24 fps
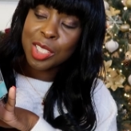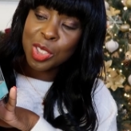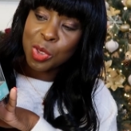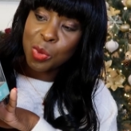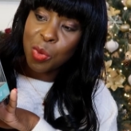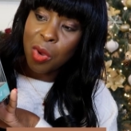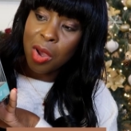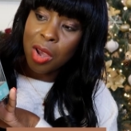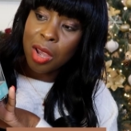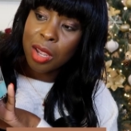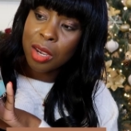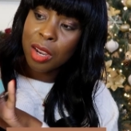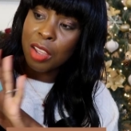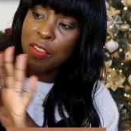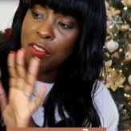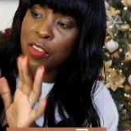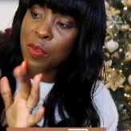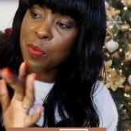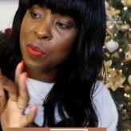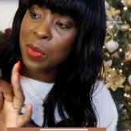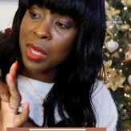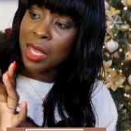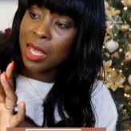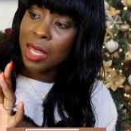This one,
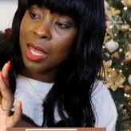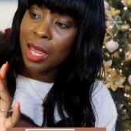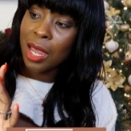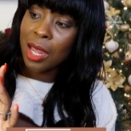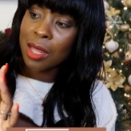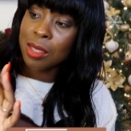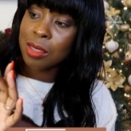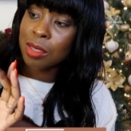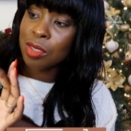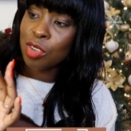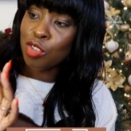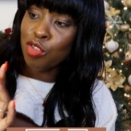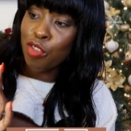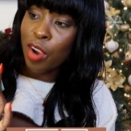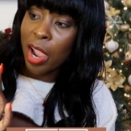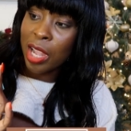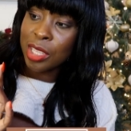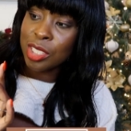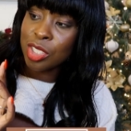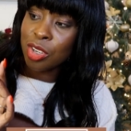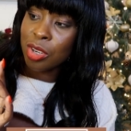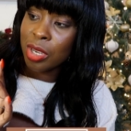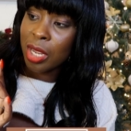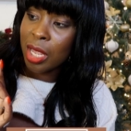for me, it's a
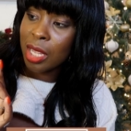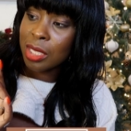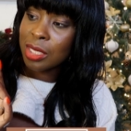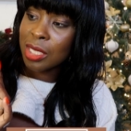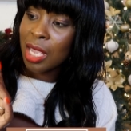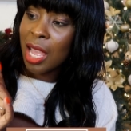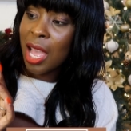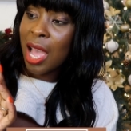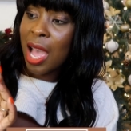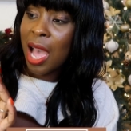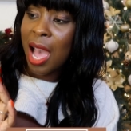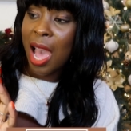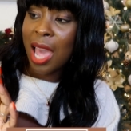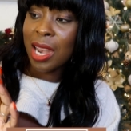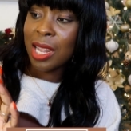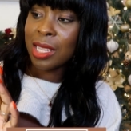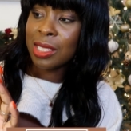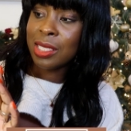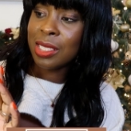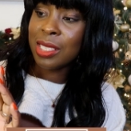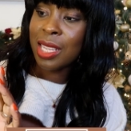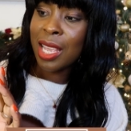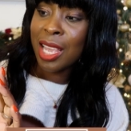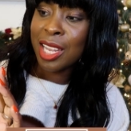writing on it and
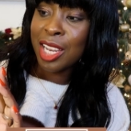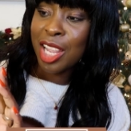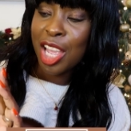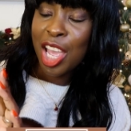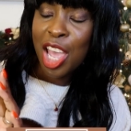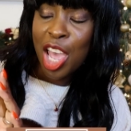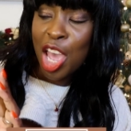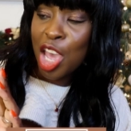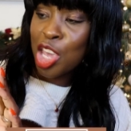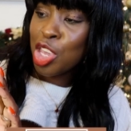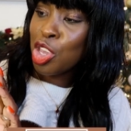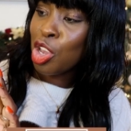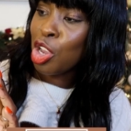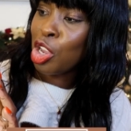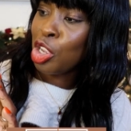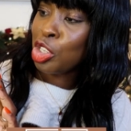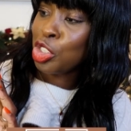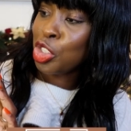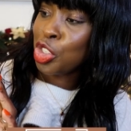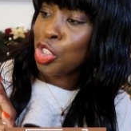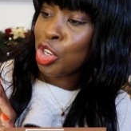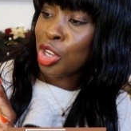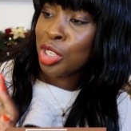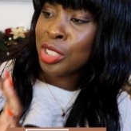it said,
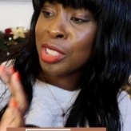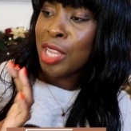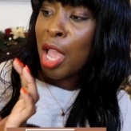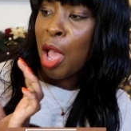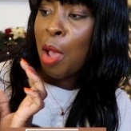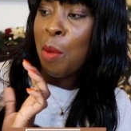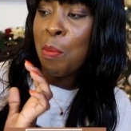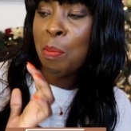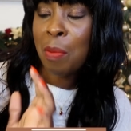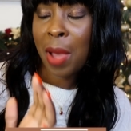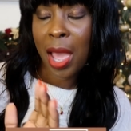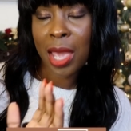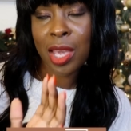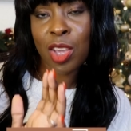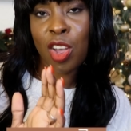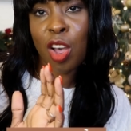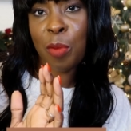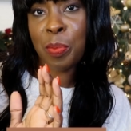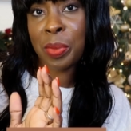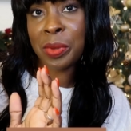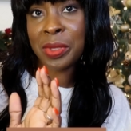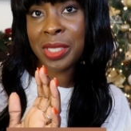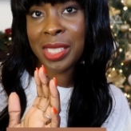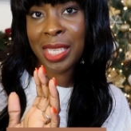you're just my
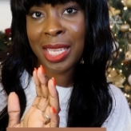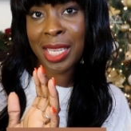cup of